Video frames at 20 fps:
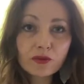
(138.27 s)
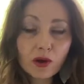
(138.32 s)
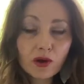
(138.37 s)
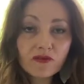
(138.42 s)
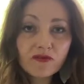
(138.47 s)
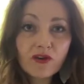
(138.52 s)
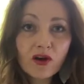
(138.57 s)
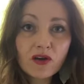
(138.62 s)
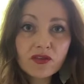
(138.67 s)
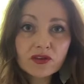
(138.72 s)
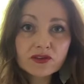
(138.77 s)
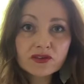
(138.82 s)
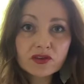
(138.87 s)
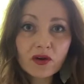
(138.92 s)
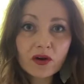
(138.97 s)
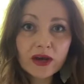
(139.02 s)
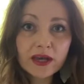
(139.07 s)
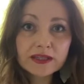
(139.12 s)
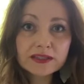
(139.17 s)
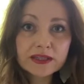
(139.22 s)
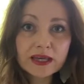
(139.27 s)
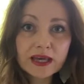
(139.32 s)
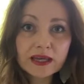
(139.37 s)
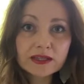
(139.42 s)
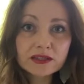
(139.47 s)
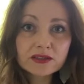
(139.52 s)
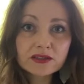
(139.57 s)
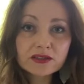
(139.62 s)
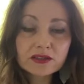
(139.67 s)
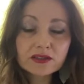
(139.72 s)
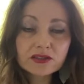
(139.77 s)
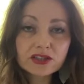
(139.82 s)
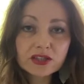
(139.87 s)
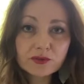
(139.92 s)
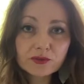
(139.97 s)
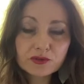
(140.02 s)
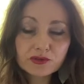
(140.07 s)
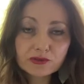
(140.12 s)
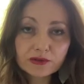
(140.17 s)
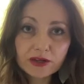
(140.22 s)
Her father died and she
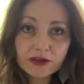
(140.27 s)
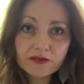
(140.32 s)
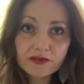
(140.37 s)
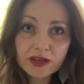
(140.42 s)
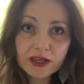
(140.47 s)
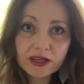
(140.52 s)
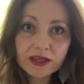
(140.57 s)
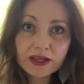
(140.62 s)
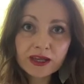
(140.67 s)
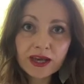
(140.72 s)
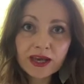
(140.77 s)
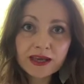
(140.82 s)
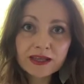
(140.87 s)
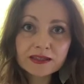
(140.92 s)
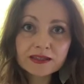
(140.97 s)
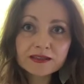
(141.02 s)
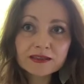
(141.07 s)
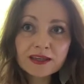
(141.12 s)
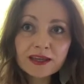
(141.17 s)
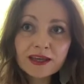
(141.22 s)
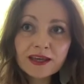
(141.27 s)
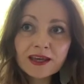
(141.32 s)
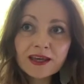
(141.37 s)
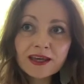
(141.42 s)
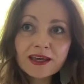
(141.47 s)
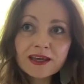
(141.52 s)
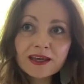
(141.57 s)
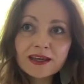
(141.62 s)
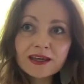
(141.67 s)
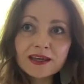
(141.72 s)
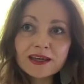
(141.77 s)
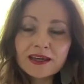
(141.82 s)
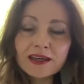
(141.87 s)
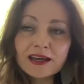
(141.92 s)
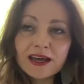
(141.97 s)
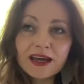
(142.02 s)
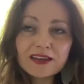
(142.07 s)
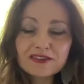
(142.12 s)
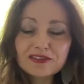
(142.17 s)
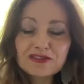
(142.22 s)
was grieving, and
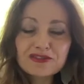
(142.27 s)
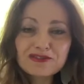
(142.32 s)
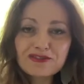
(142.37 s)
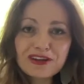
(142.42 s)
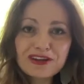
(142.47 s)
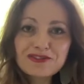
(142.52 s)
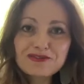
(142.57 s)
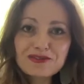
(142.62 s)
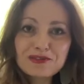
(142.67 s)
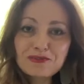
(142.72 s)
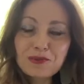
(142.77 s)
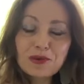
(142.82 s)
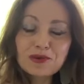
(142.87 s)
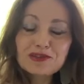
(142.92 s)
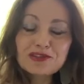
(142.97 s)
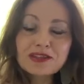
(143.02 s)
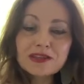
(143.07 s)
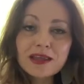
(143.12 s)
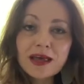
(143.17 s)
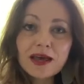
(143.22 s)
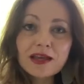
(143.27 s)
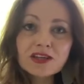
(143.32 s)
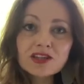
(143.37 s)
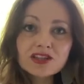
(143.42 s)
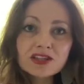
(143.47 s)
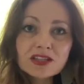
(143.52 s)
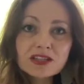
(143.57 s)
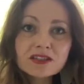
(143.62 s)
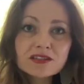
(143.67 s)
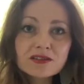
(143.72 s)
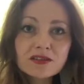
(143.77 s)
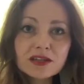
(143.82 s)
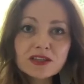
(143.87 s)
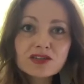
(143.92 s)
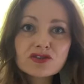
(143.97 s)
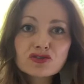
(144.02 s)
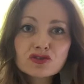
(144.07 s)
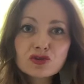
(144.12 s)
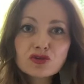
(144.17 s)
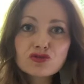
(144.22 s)
as a strange response to that, she
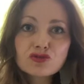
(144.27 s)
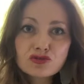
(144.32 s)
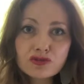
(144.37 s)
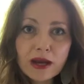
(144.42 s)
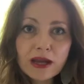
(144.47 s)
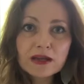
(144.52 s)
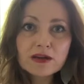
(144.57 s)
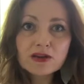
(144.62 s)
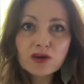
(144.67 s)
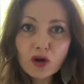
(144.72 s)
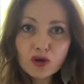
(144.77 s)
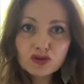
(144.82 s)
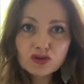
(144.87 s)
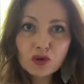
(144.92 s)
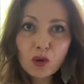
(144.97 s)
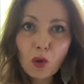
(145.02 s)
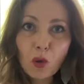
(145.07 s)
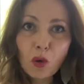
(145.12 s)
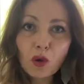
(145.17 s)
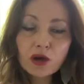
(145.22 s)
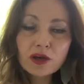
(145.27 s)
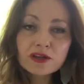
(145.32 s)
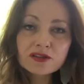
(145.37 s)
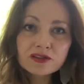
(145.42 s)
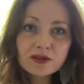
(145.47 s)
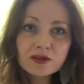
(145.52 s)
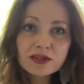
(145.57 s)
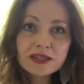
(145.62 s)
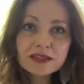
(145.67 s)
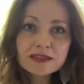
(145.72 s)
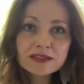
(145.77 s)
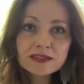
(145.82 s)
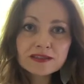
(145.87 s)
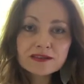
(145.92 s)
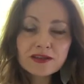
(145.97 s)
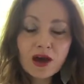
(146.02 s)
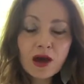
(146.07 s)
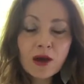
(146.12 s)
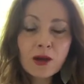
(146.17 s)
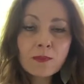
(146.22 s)
decided to train a goshawk. So this is
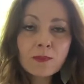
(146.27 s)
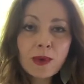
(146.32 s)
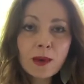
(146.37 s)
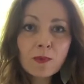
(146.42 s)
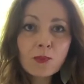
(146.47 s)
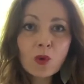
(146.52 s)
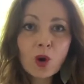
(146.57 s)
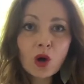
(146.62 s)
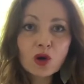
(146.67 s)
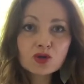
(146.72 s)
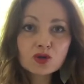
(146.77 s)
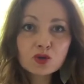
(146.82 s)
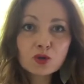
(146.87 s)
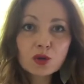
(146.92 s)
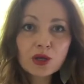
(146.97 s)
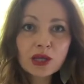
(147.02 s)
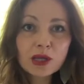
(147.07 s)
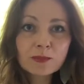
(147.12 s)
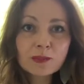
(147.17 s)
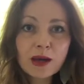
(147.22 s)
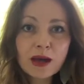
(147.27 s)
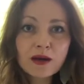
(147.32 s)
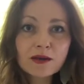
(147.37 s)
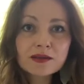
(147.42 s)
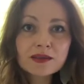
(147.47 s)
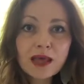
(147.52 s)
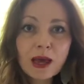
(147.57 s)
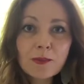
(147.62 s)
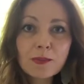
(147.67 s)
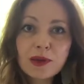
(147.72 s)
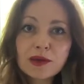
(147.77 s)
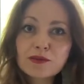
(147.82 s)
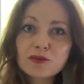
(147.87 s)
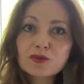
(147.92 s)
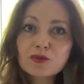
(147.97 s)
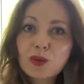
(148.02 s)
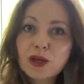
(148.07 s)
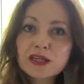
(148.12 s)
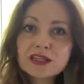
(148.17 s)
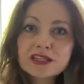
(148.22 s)
her memoir talking about that period
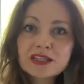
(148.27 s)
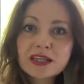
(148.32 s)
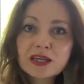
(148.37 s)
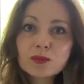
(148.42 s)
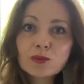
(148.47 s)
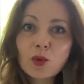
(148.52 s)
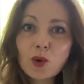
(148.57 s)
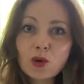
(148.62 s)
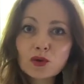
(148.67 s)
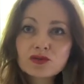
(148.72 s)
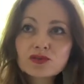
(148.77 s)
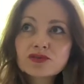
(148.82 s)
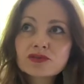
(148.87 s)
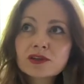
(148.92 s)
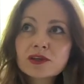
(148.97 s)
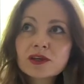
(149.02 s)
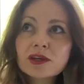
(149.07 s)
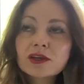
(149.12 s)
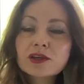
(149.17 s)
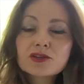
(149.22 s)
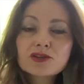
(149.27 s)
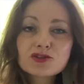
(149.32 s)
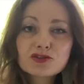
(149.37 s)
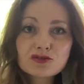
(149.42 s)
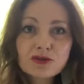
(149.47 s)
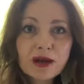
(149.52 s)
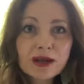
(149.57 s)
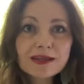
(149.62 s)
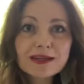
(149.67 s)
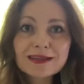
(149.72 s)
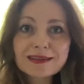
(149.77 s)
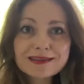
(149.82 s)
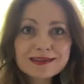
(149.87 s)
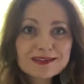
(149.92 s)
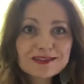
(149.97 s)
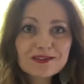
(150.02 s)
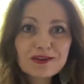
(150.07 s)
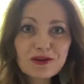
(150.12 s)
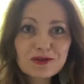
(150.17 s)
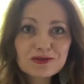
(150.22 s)
where she was training this
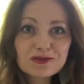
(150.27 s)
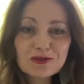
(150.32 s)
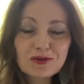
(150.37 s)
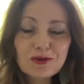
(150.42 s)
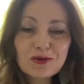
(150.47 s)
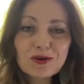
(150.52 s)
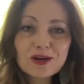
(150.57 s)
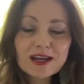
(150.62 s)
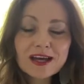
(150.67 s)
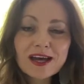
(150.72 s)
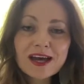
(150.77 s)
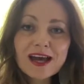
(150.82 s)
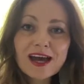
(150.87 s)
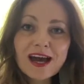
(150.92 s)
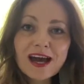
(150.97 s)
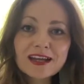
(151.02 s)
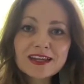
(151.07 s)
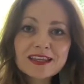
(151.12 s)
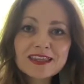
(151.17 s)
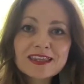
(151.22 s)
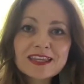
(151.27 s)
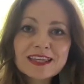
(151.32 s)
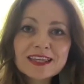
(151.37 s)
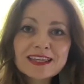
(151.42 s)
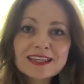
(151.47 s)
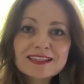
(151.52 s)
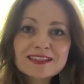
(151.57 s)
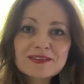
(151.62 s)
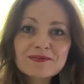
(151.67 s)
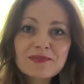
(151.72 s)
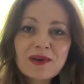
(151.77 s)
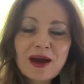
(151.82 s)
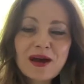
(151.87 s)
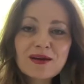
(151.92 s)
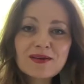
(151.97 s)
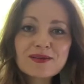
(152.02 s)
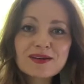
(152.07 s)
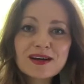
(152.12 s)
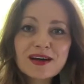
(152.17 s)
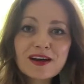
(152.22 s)
goshawk. And I think it's
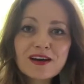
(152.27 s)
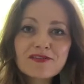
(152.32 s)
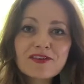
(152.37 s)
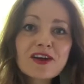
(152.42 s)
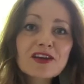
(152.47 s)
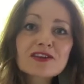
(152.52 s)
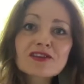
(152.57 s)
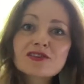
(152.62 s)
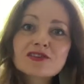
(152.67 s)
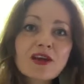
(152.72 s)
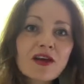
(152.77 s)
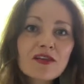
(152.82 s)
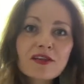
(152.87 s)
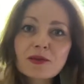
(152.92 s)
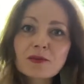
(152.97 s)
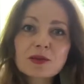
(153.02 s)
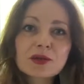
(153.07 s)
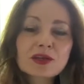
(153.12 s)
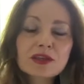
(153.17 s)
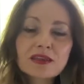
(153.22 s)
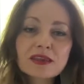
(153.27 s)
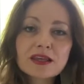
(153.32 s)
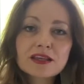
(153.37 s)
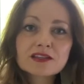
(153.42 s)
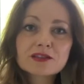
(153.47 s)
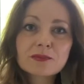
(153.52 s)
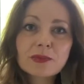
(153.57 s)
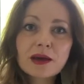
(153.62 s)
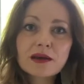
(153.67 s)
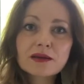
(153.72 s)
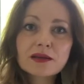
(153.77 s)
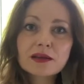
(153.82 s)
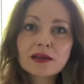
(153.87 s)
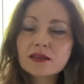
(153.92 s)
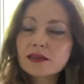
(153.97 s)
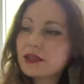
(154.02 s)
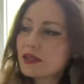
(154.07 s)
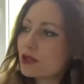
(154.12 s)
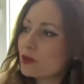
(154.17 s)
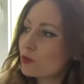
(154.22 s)
about, I've heard nothing but good things about it. I
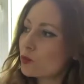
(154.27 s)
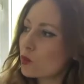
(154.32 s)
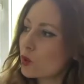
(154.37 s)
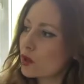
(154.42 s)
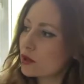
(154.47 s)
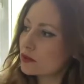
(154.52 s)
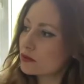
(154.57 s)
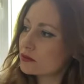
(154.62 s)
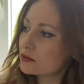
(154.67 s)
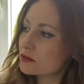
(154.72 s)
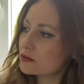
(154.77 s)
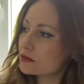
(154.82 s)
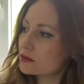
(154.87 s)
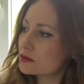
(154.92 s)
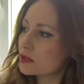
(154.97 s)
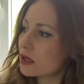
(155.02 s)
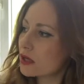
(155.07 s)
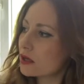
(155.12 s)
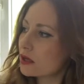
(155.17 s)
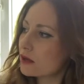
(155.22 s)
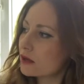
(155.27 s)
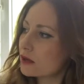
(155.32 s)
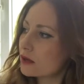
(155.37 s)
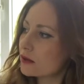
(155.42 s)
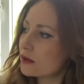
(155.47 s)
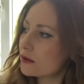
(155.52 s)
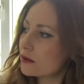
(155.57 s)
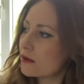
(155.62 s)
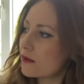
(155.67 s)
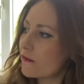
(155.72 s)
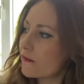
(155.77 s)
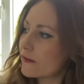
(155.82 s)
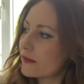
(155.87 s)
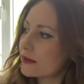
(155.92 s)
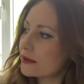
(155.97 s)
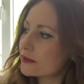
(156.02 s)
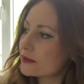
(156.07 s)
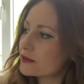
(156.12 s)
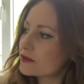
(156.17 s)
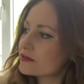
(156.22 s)
think it won the
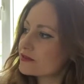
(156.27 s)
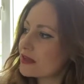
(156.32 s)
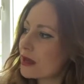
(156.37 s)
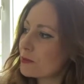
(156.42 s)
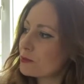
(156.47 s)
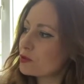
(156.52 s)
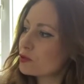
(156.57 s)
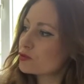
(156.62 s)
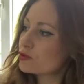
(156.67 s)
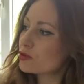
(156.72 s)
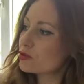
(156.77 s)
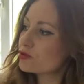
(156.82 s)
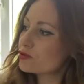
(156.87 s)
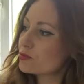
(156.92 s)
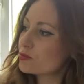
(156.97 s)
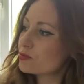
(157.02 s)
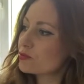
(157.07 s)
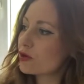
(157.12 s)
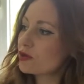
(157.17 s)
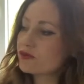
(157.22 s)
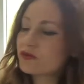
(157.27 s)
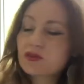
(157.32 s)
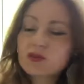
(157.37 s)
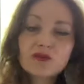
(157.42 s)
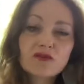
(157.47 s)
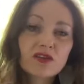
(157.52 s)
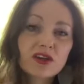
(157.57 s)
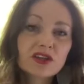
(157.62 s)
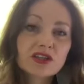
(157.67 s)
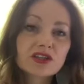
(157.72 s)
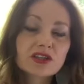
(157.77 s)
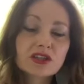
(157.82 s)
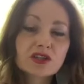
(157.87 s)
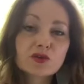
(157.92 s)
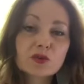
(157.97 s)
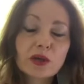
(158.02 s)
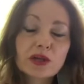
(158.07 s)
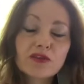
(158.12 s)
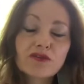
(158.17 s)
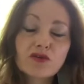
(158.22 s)
Samuel Johnson Prize for Nonfiction in
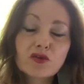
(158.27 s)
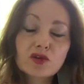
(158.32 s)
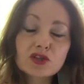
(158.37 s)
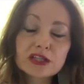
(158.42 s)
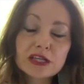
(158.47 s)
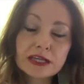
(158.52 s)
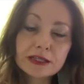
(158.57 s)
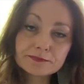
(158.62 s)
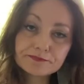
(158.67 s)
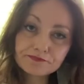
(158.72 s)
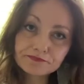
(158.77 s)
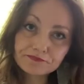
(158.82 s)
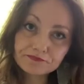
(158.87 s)
2014.